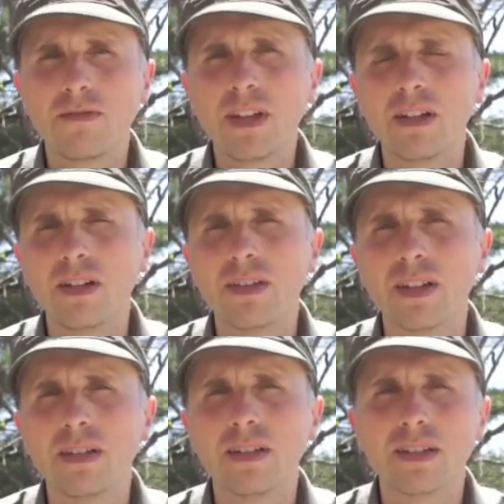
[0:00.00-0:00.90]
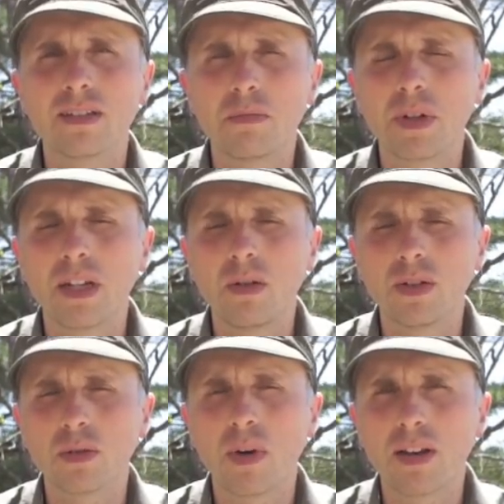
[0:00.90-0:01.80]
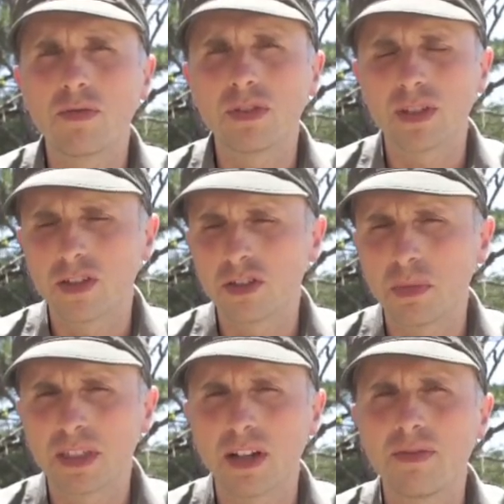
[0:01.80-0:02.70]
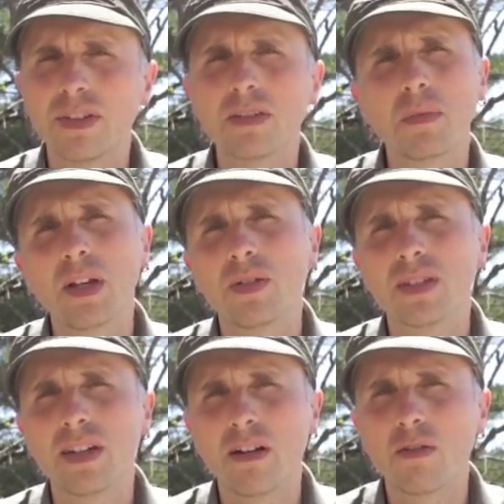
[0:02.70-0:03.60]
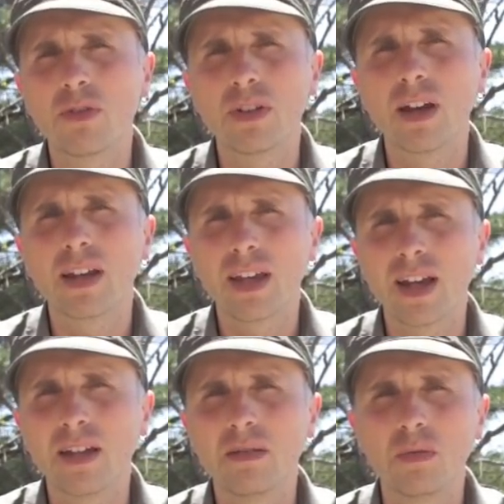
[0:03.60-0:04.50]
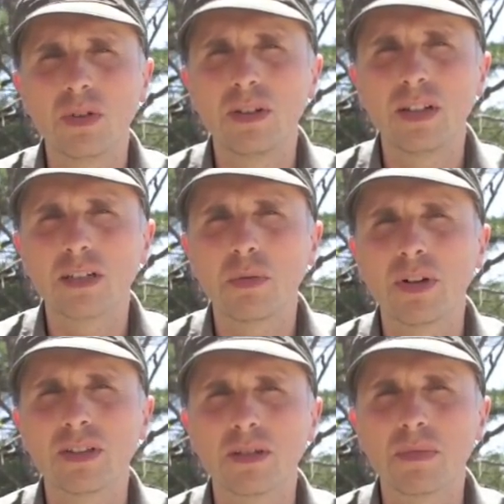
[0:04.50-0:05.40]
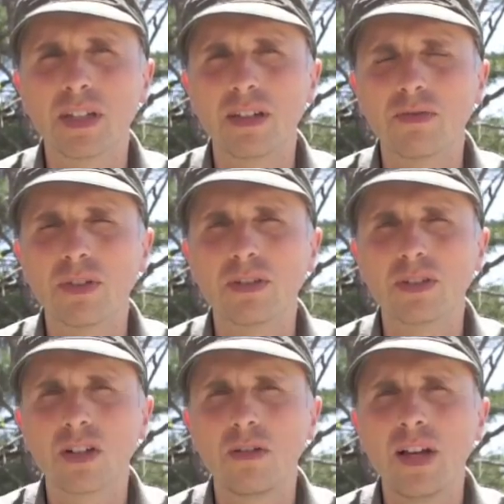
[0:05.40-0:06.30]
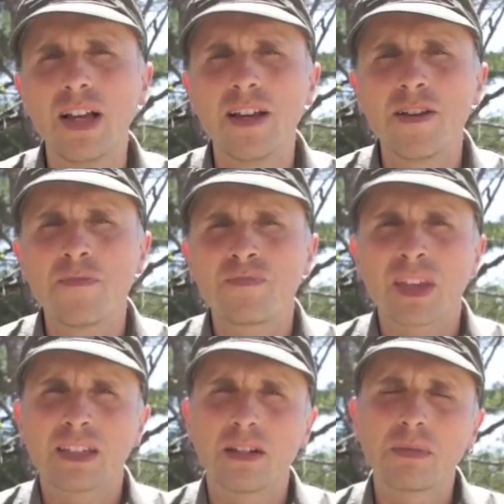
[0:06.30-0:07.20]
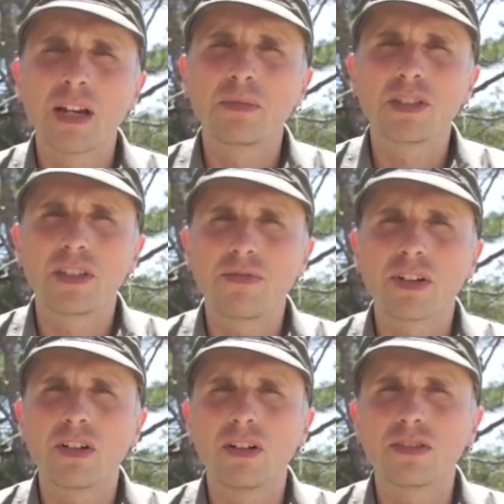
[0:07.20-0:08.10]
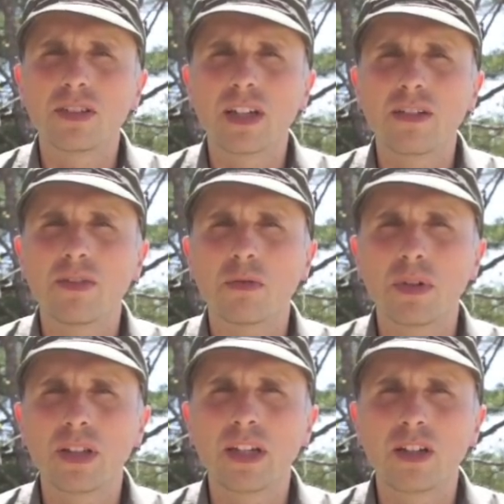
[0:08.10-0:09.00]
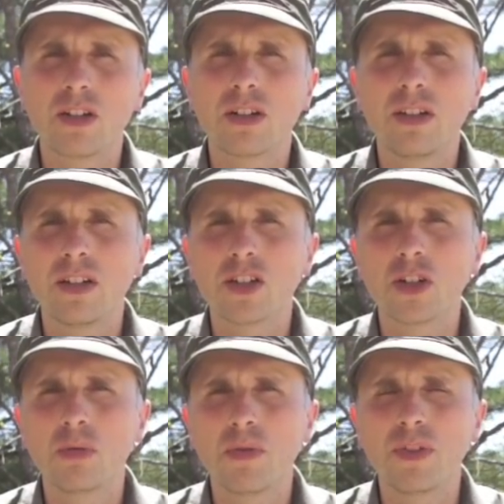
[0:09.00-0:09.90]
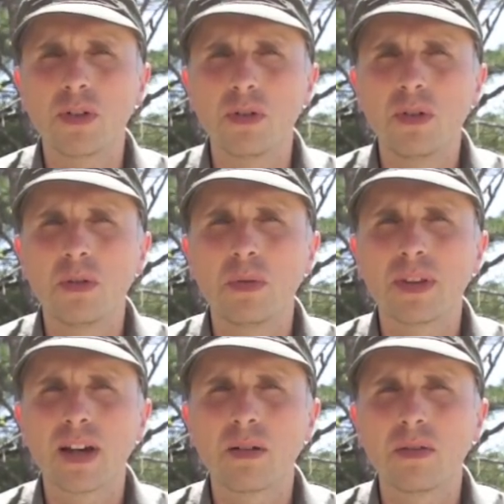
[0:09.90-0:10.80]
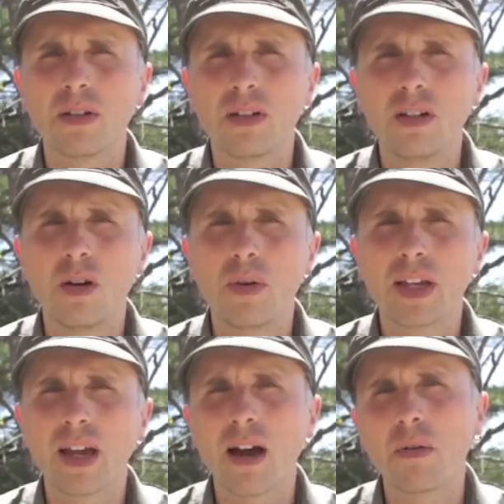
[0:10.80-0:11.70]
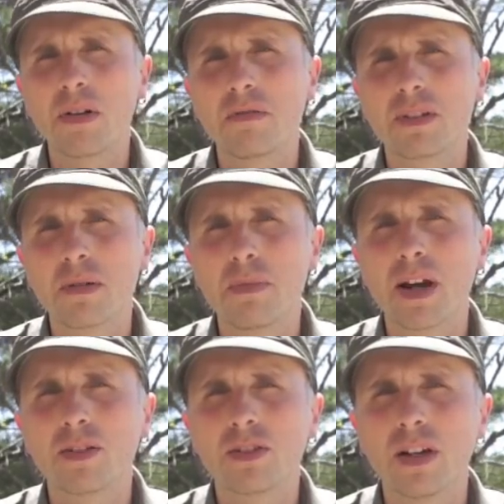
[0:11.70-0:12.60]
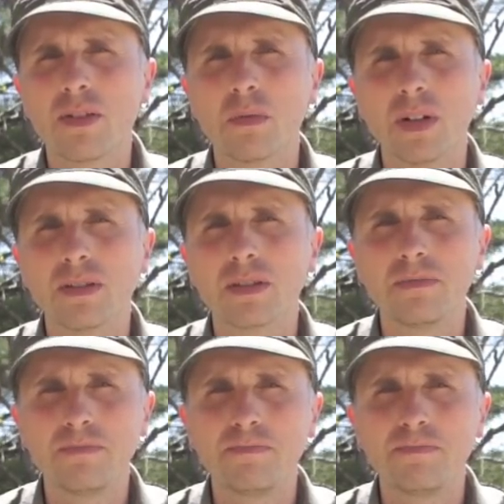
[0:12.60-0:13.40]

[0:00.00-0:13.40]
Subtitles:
feel than somebody who has a wide foot such as myself, and somebody who has a narrow foot again would experience something different. So sometimes it's difficult to give a really good shoe review without knowing how it compares to other ones.